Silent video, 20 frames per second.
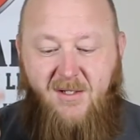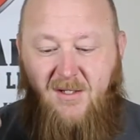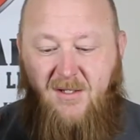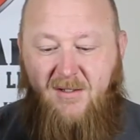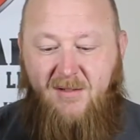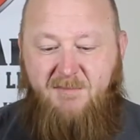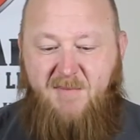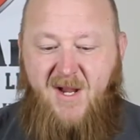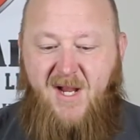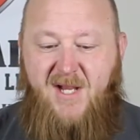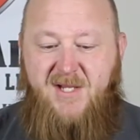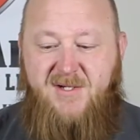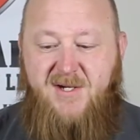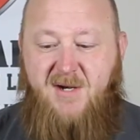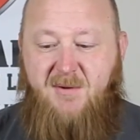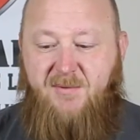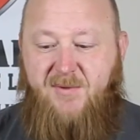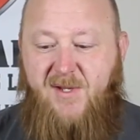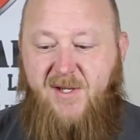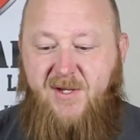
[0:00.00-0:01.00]
My eyes
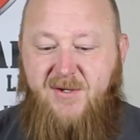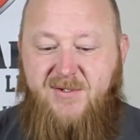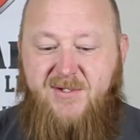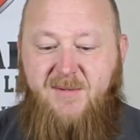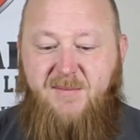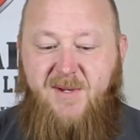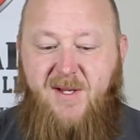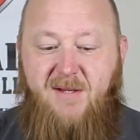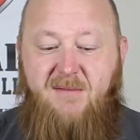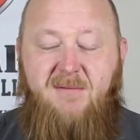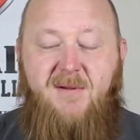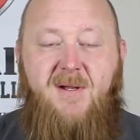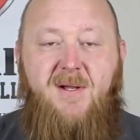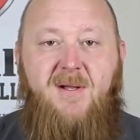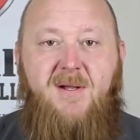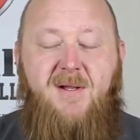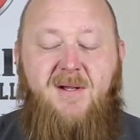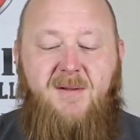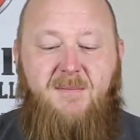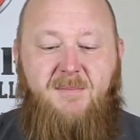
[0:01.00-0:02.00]
aren't what they used to be,
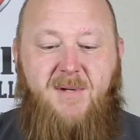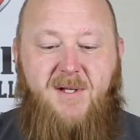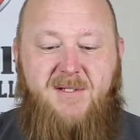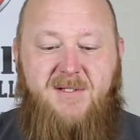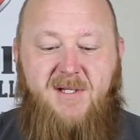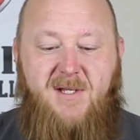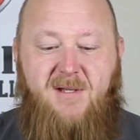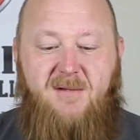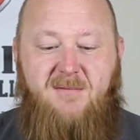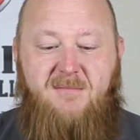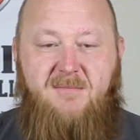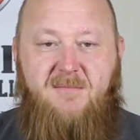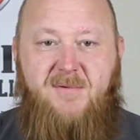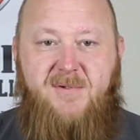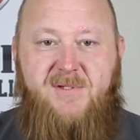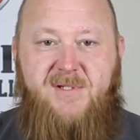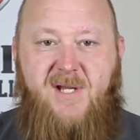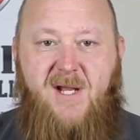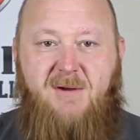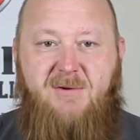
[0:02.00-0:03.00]
but
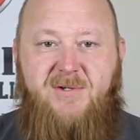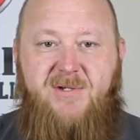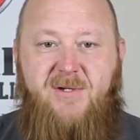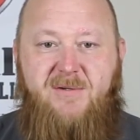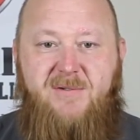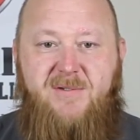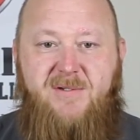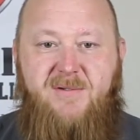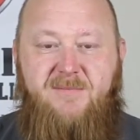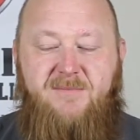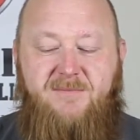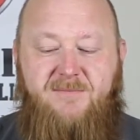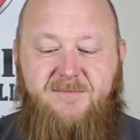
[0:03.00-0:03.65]
we'll see how it shoots.